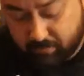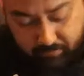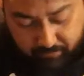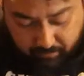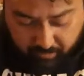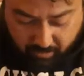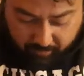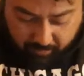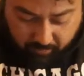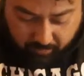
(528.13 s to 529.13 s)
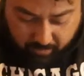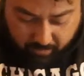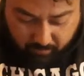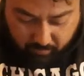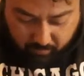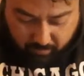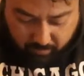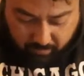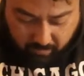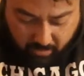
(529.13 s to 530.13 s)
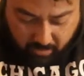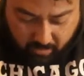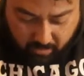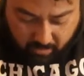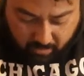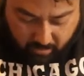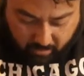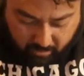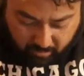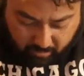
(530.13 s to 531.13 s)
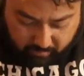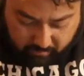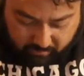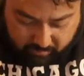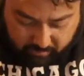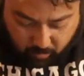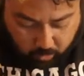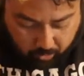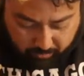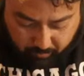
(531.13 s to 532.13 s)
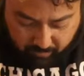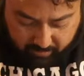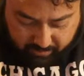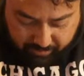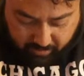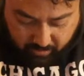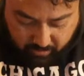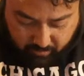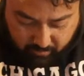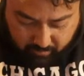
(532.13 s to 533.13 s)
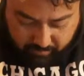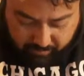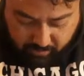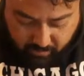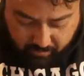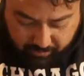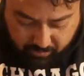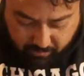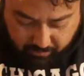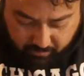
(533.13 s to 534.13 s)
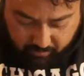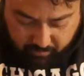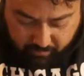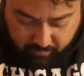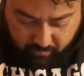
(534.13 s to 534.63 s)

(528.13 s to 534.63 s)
for an army or whatnot. And while it's a shitty thing to do,